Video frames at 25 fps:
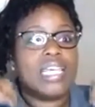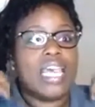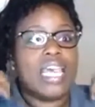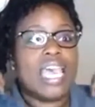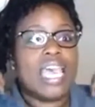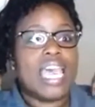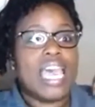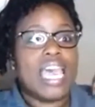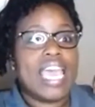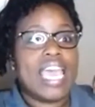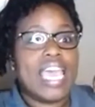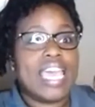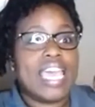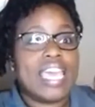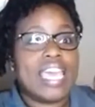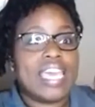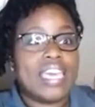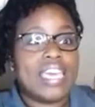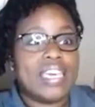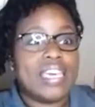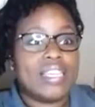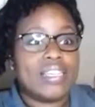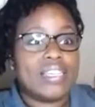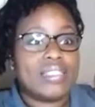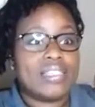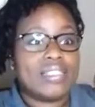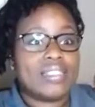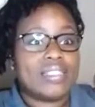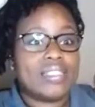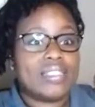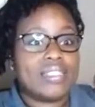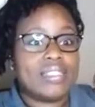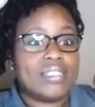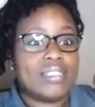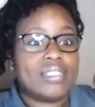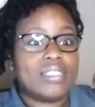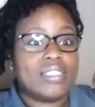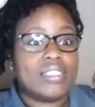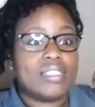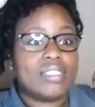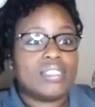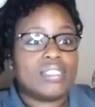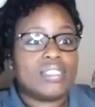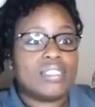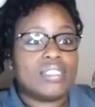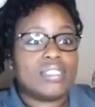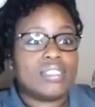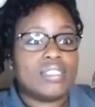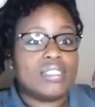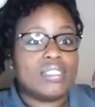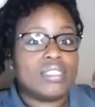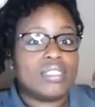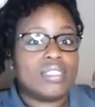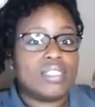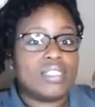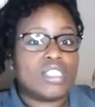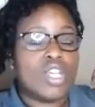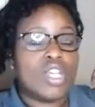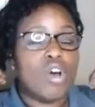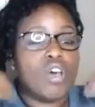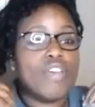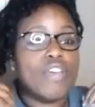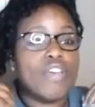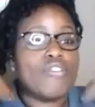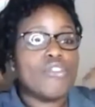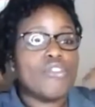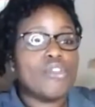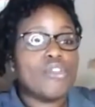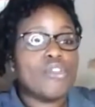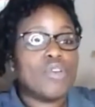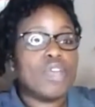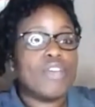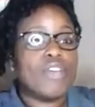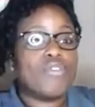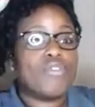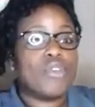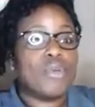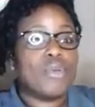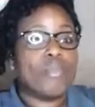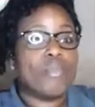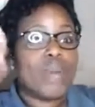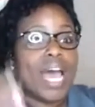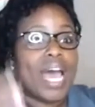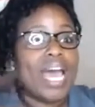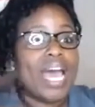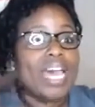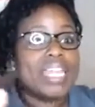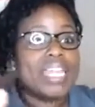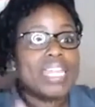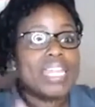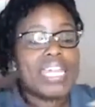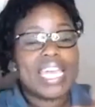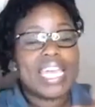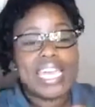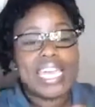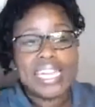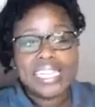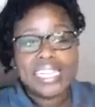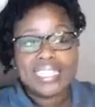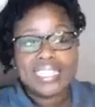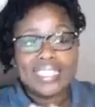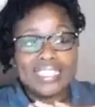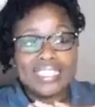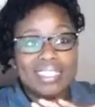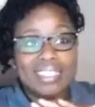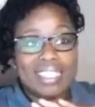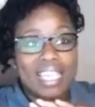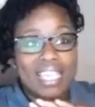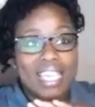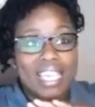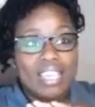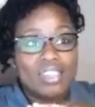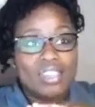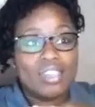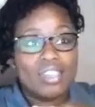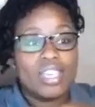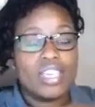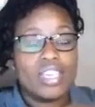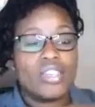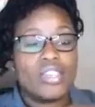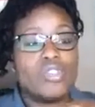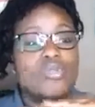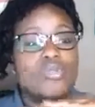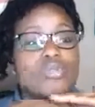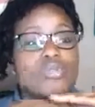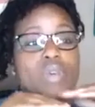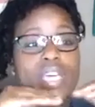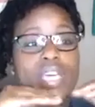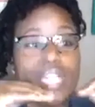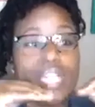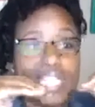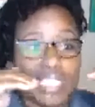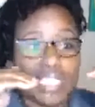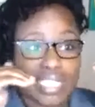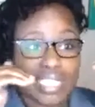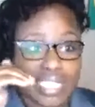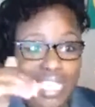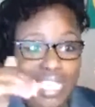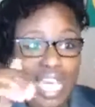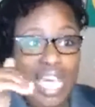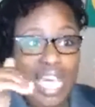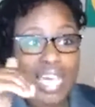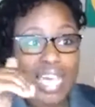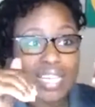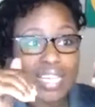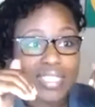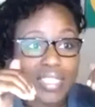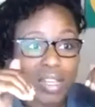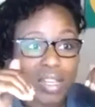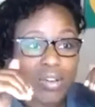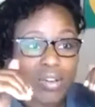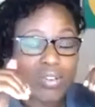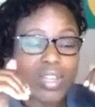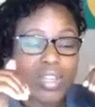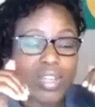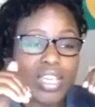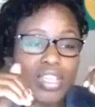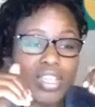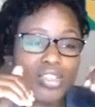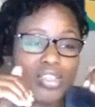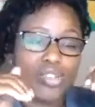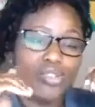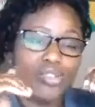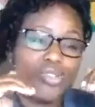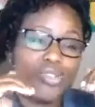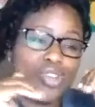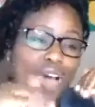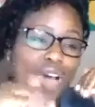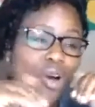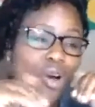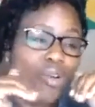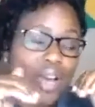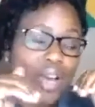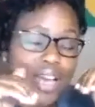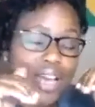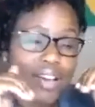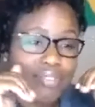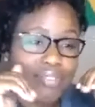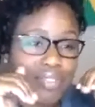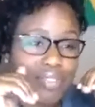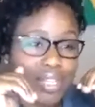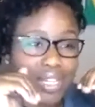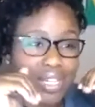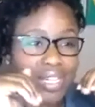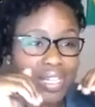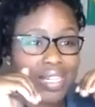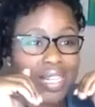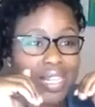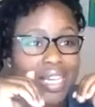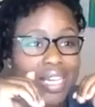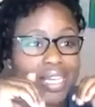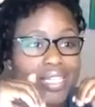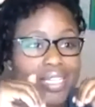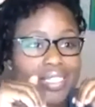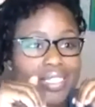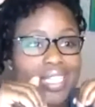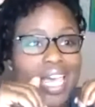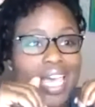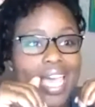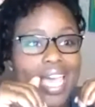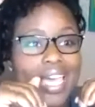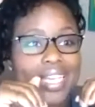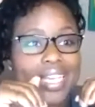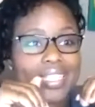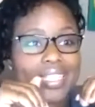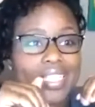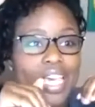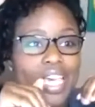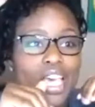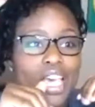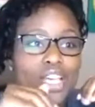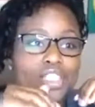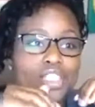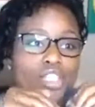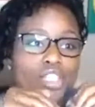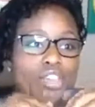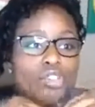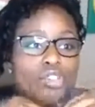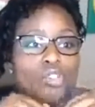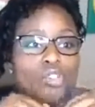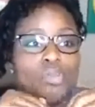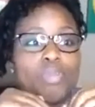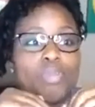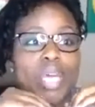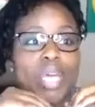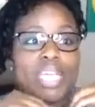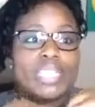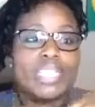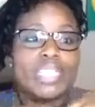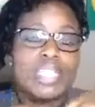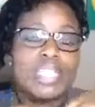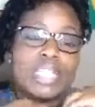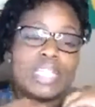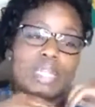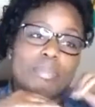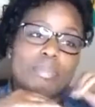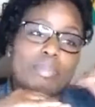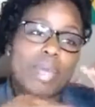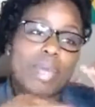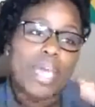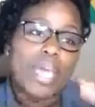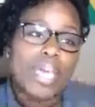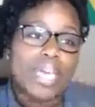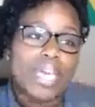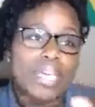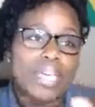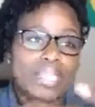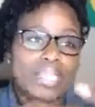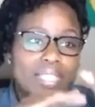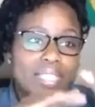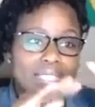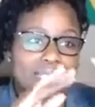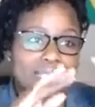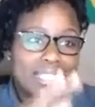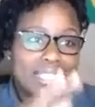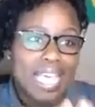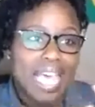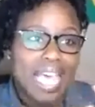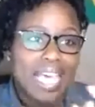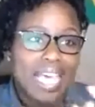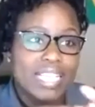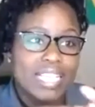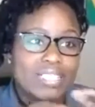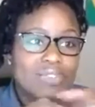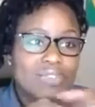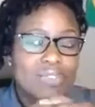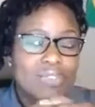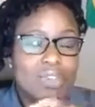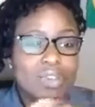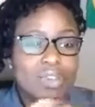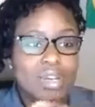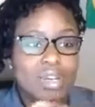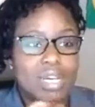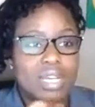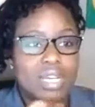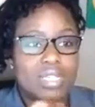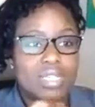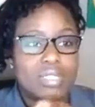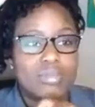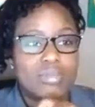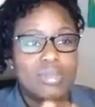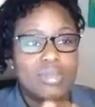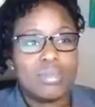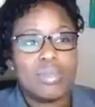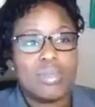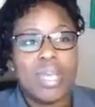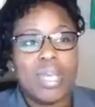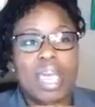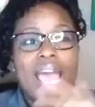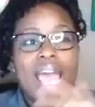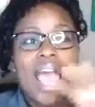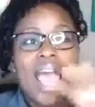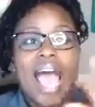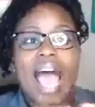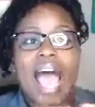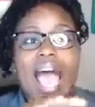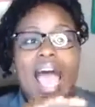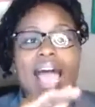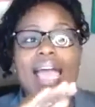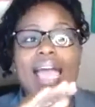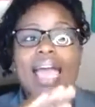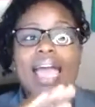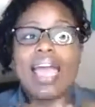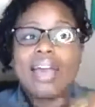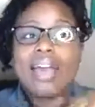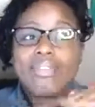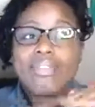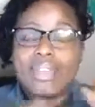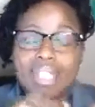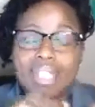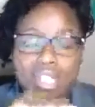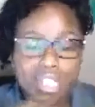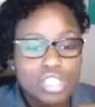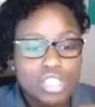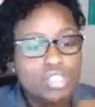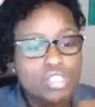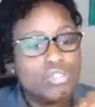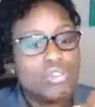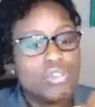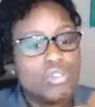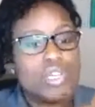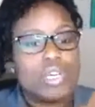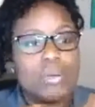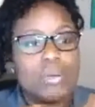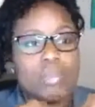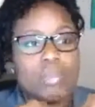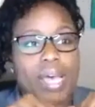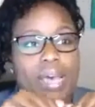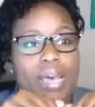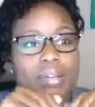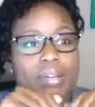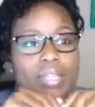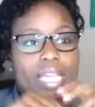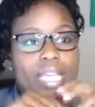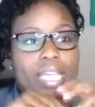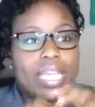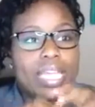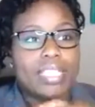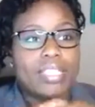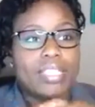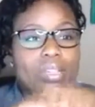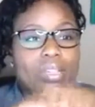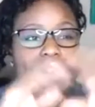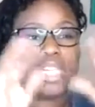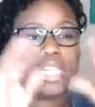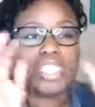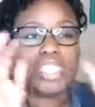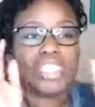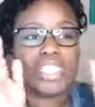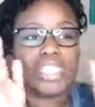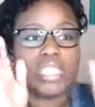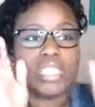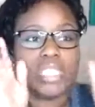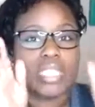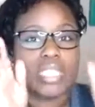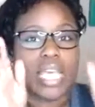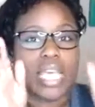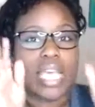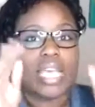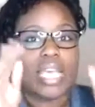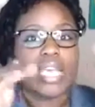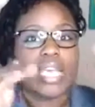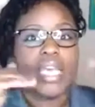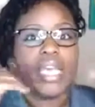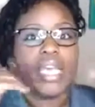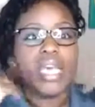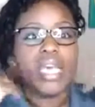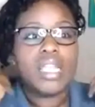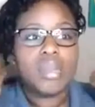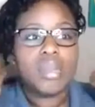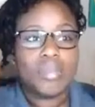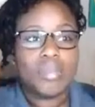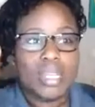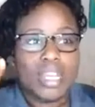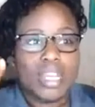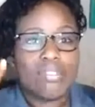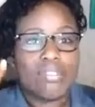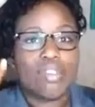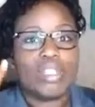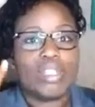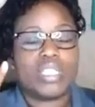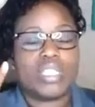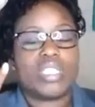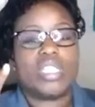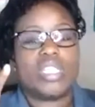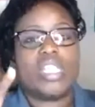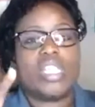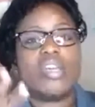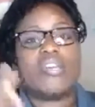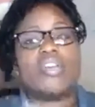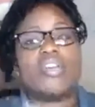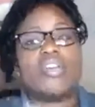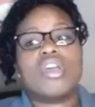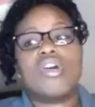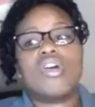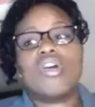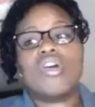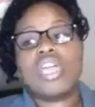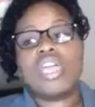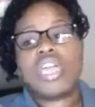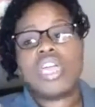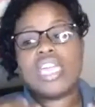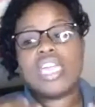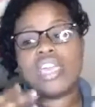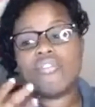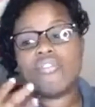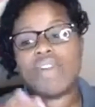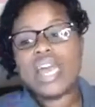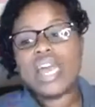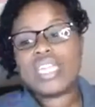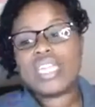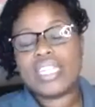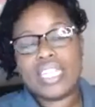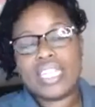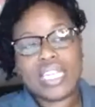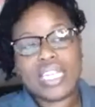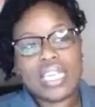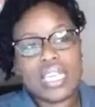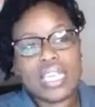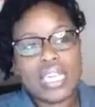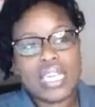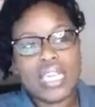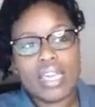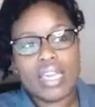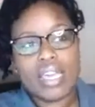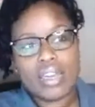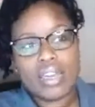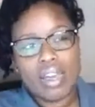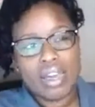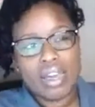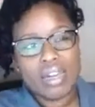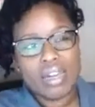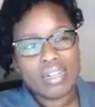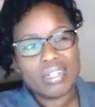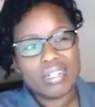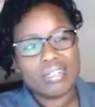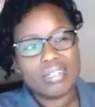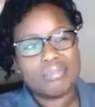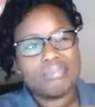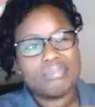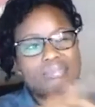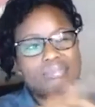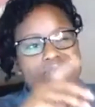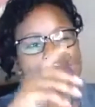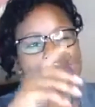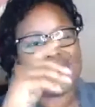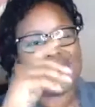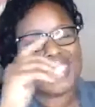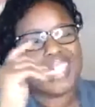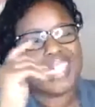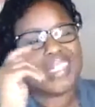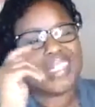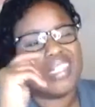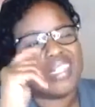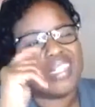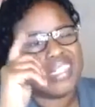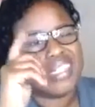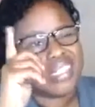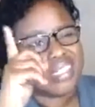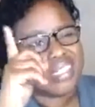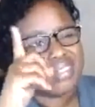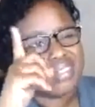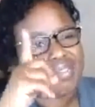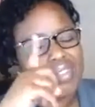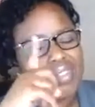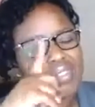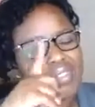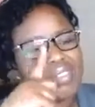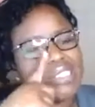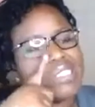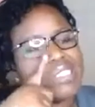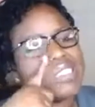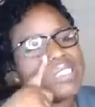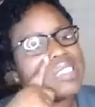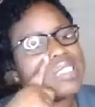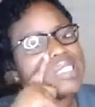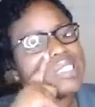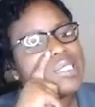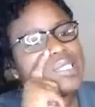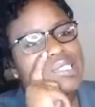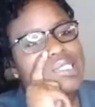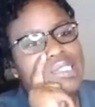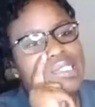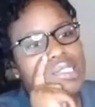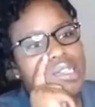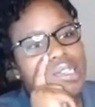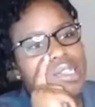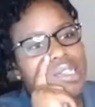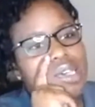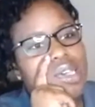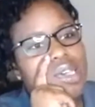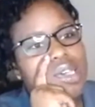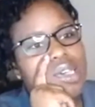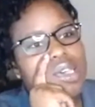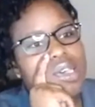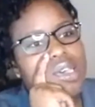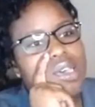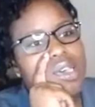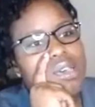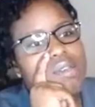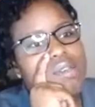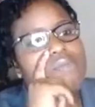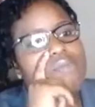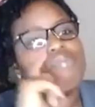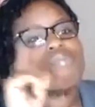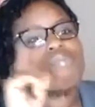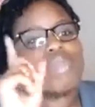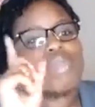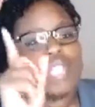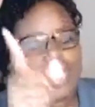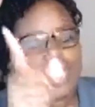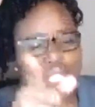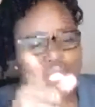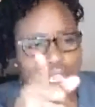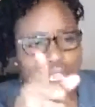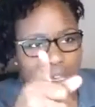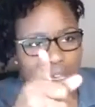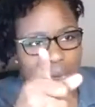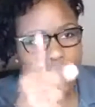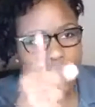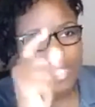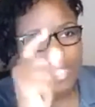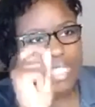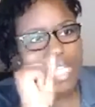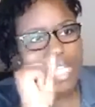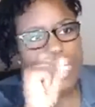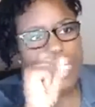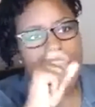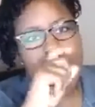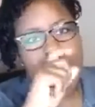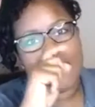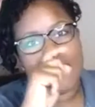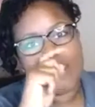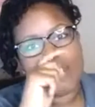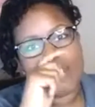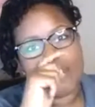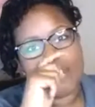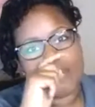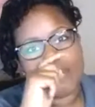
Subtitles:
and so if you're buying it and it's tax on it, you don't have to collect the tax. So you basically paying the tax for your customers. But I have a little trick about that. So let's just say, let me give you a scenario. If I did hit, let's see. Yeah, I'm gonna say hair,